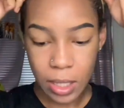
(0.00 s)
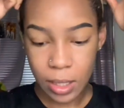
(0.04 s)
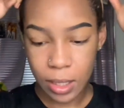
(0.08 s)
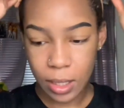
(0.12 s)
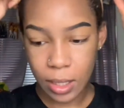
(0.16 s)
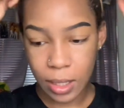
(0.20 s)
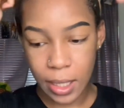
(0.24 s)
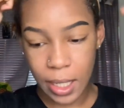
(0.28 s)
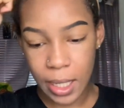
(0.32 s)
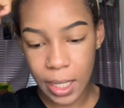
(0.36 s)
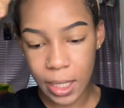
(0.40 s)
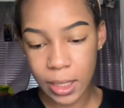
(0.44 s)

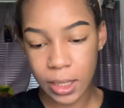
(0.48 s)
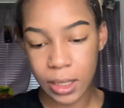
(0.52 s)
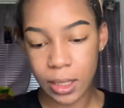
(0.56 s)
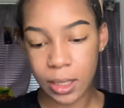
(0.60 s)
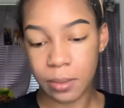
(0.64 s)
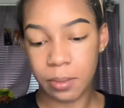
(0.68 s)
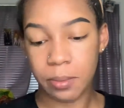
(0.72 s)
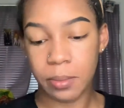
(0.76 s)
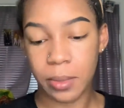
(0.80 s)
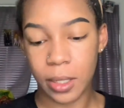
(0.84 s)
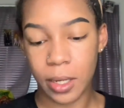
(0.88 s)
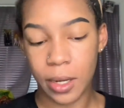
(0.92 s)
Let's
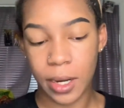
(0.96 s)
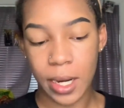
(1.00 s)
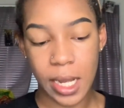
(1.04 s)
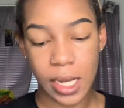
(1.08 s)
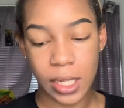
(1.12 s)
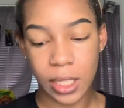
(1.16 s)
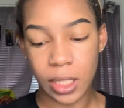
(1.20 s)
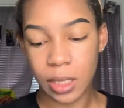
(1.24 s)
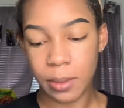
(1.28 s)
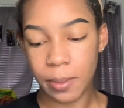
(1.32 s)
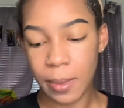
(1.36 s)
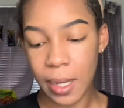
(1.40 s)
put our
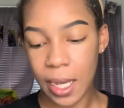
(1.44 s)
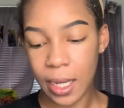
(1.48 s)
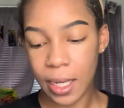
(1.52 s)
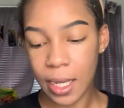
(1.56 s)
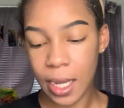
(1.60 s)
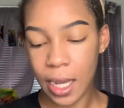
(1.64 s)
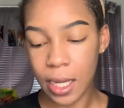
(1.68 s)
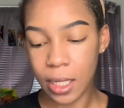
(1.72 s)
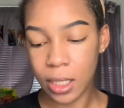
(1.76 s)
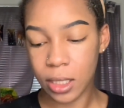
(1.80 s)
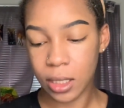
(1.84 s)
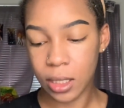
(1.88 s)
edges back.
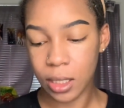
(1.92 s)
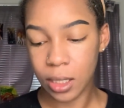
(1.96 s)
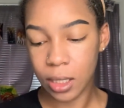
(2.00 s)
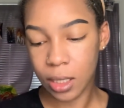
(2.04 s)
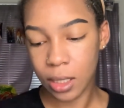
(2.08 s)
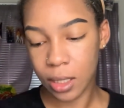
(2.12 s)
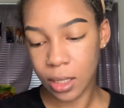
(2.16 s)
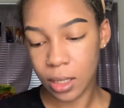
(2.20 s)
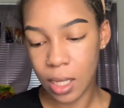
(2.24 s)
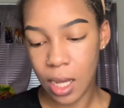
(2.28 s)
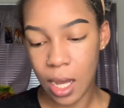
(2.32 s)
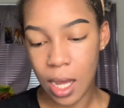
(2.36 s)

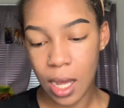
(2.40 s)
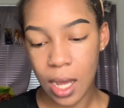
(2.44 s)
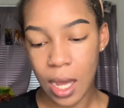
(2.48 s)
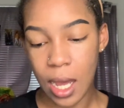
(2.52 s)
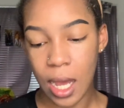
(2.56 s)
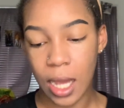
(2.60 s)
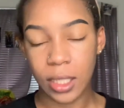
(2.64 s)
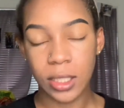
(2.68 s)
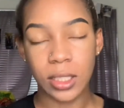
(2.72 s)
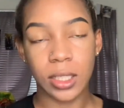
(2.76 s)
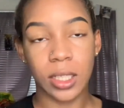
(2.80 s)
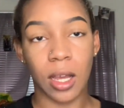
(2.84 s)
Actually,
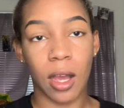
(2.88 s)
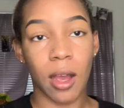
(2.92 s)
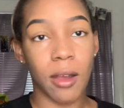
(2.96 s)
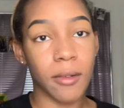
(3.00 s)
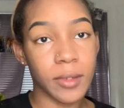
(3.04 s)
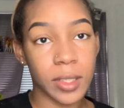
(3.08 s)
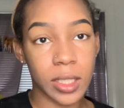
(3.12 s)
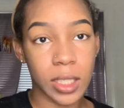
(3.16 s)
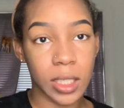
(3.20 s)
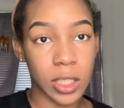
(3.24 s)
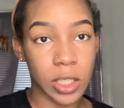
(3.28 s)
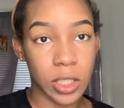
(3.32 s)
I just
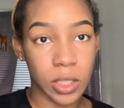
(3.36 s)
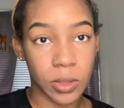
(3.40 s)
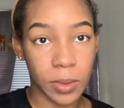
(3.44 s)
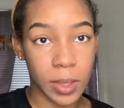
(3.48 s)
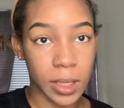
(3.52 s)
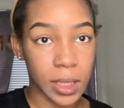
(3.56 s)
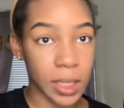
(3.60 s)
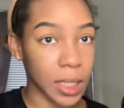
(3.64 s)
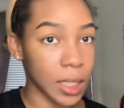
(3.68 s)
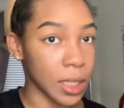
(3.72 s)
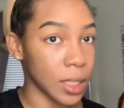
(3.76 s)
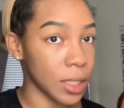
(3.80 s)
obviously just wanted
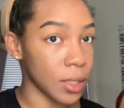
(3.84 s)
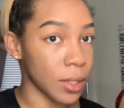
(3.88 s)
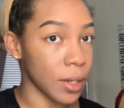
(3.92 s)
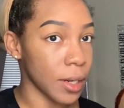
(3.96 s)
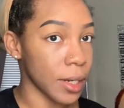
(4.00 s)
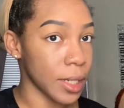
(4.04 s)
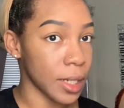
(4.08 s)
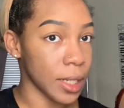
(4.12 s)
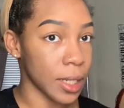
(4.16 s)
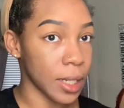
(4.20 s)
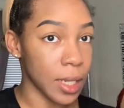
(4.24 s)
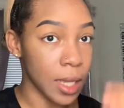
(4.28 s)
to get
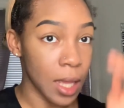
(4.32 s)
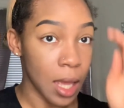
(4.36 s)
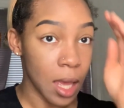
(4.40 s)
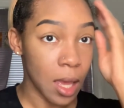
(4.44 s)
started,